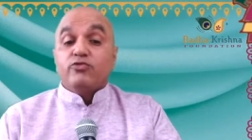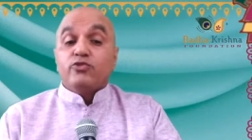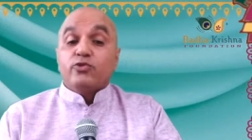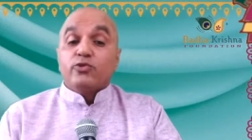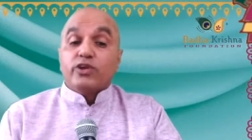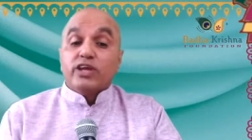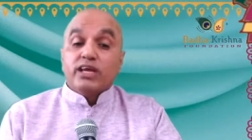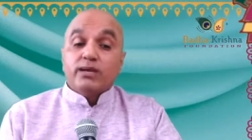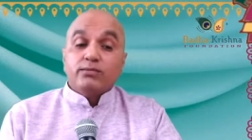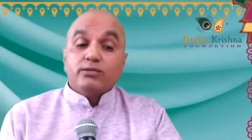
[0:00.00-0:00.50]

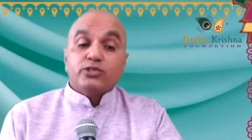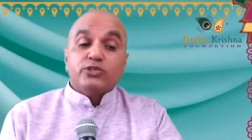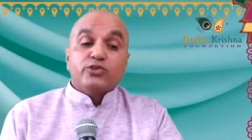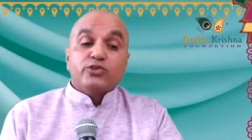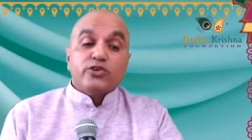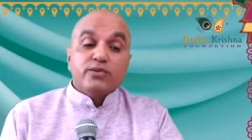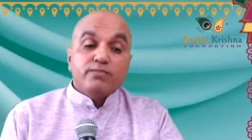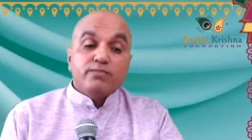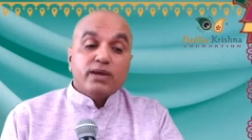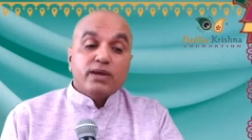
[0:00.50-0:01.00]
If you're
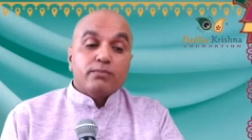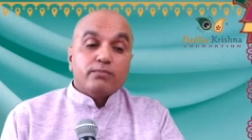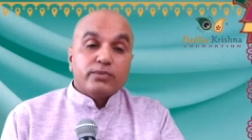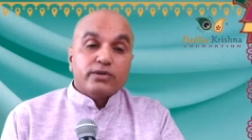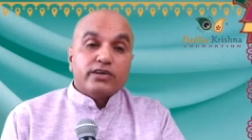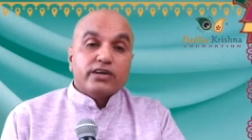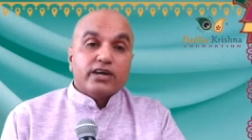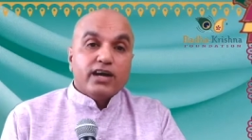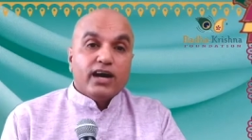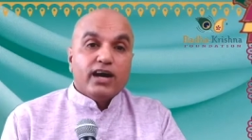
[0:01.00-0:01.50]
able to
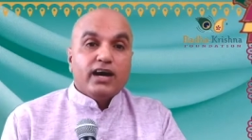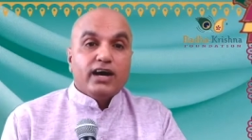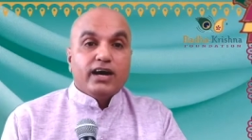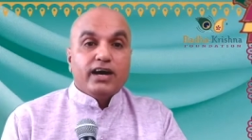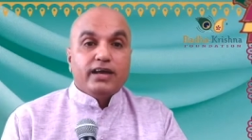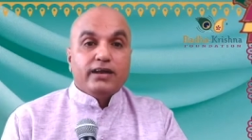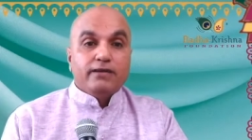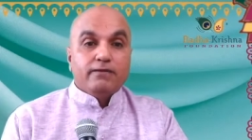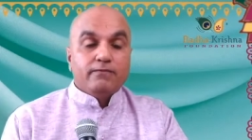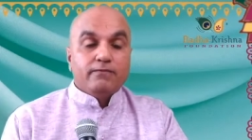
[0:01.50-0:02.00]
remember
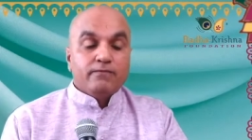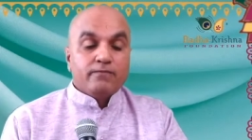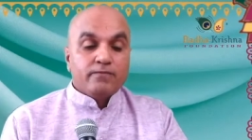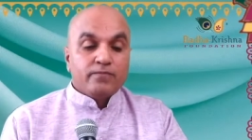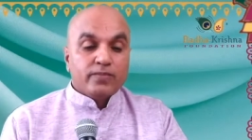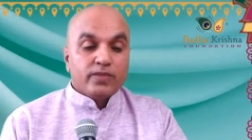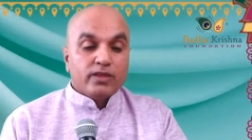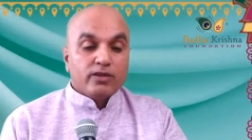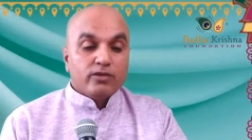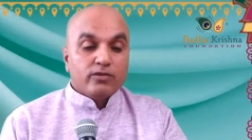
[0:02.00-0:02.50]
God
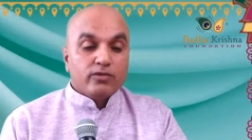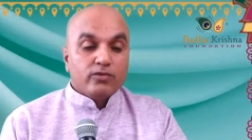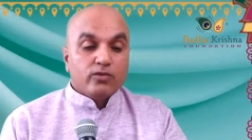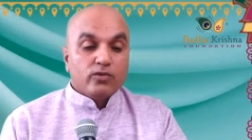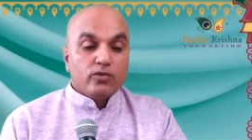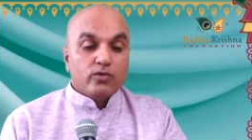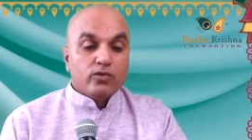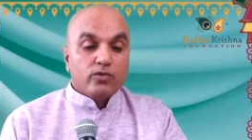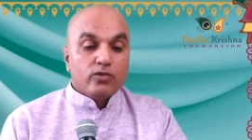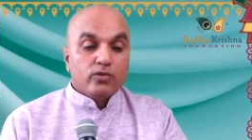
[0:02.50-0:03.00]

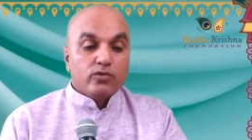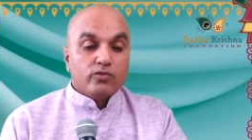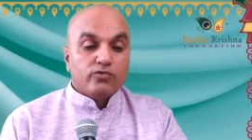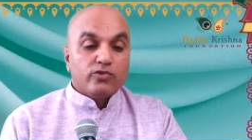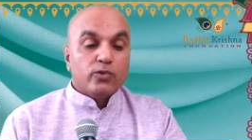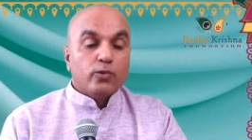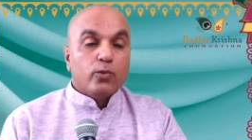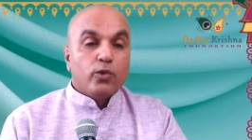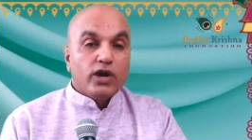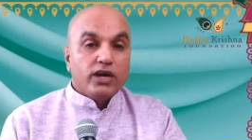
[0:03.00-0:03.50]

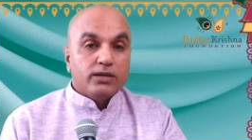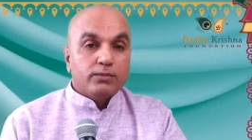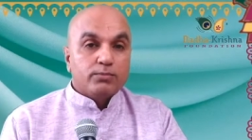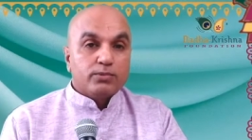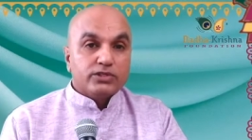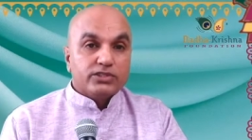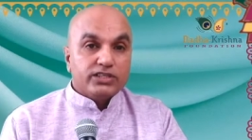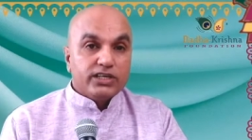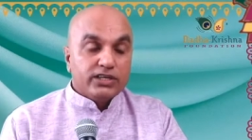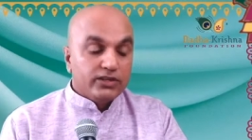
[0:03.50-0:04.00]
for
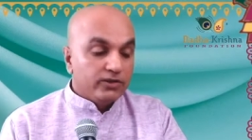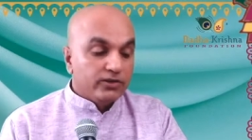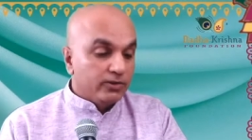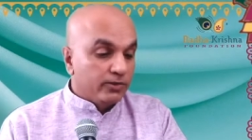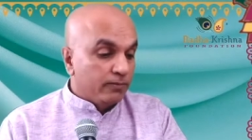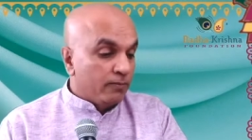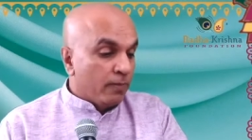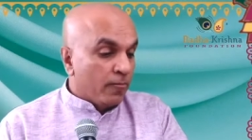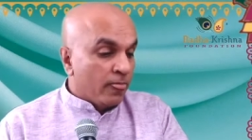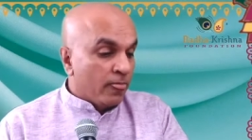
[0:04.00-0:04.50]
1%,
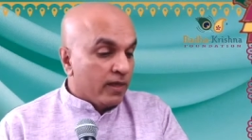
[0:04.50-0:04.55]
